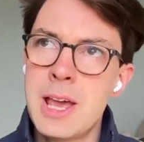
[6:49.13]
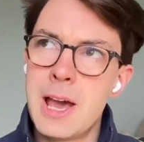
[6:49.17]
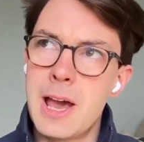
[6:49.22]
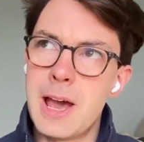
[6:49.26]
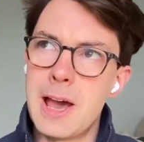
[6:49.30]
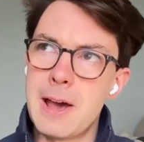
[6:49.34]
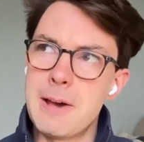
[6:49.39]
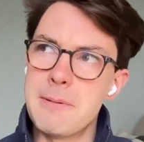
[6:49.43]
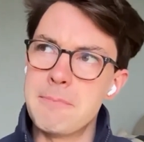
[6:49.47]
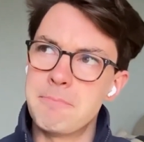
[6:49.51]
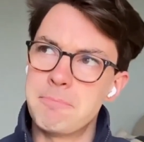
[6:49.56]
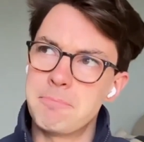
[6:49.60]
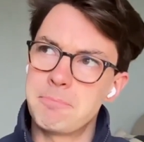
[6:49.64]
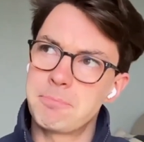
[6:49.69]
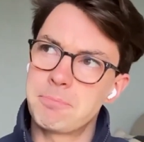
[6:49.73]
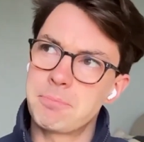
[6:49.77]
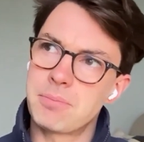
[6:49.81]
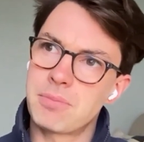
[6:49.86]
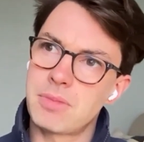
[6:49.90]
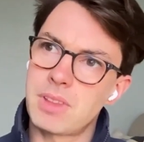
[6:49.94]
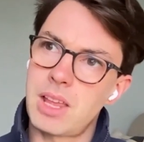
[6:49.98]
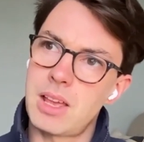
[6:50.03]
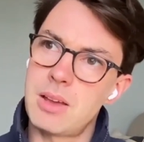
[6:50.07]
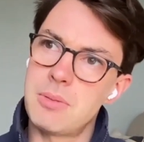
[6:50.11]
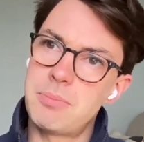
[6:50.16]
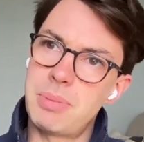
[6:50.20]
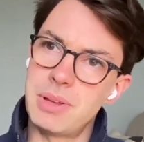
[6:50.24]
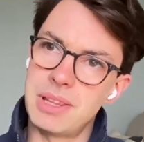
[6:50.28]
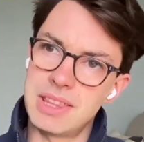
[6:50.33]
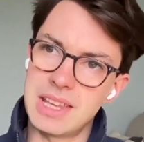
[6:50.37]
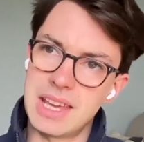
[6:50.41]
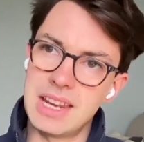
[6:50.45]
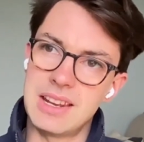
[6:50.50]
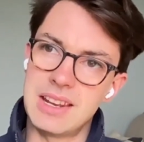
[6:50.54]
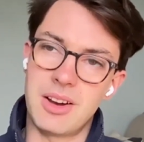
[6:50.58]
But
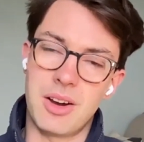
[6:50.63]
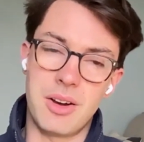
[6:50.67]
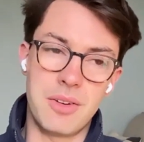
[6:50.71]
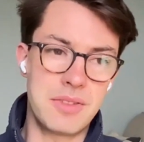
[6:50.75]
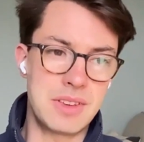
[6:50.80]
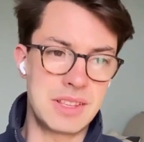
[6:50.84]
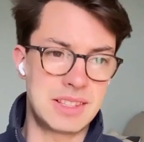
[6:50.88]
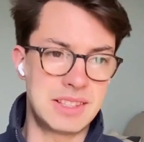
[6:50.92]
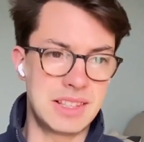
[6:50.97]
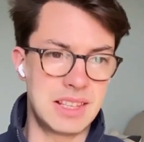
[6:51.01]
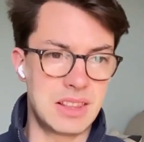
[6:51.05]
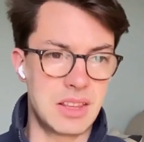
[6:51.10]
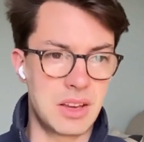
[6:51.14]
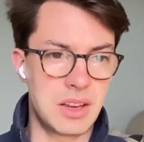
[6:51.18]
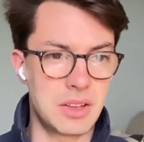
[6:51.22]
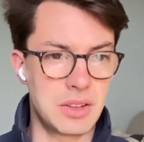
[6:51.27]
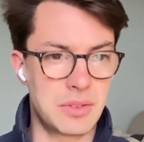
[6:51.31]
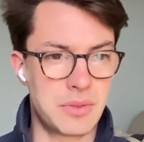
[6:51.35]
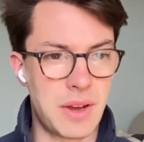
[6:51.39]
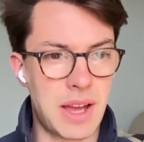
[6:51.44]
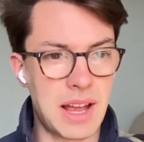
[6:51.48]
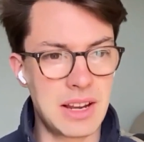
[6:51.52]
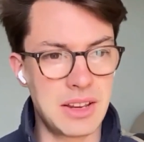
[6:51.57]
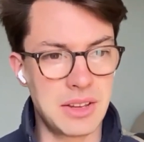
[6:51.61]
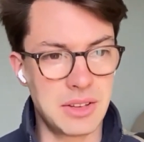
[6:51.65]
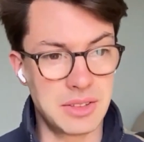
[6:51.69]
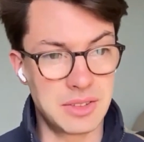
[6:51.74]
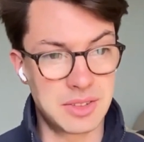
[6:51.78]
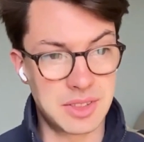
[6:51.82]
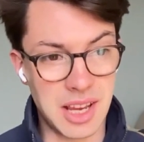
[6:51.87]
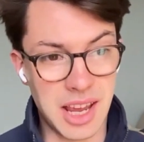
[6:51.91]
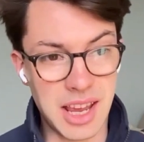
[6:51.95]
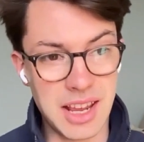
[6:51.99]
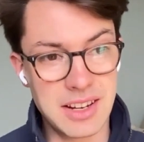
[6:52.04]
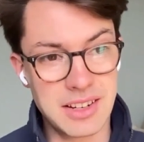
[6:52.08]
then obviously those values
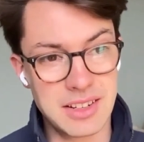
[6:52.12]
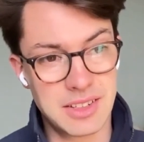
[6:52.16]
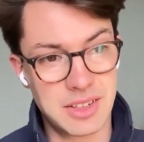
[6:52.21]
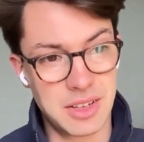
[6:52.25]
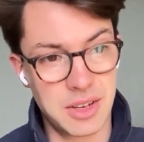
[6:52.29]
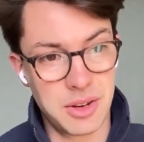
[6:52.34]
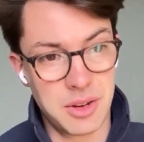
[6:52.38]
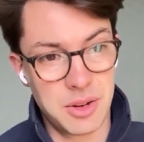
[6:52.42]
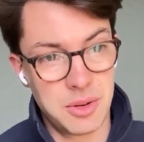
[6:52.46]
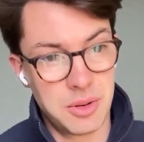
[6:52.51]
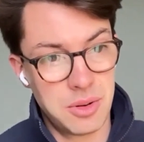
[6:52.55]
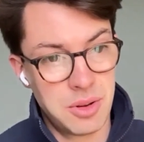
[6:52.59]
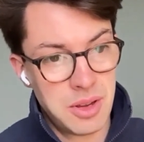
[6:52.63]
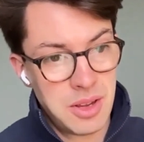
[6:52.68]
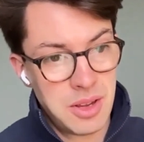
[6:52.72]
tend to